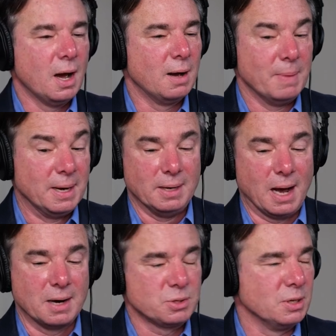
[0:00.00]

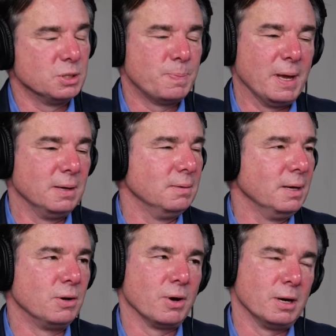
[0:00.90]
honestly, it's been
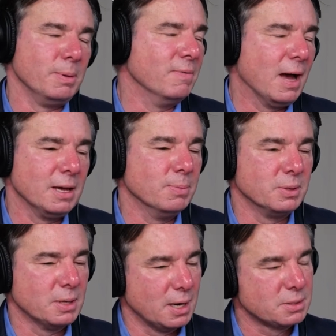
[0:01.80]
incredibly
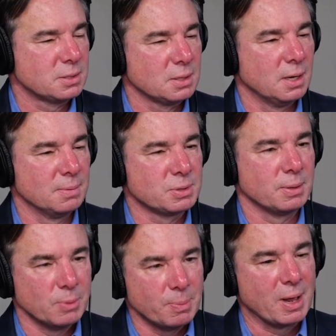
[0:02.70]
valuable to us,
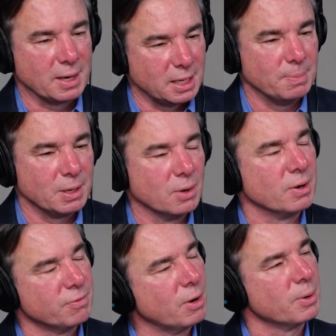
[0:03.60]
something we plan on keeping
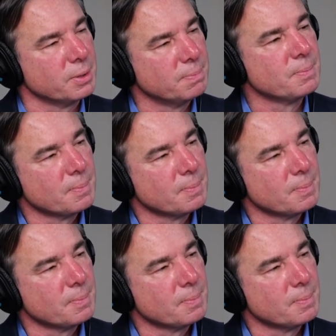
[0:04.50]
going forward.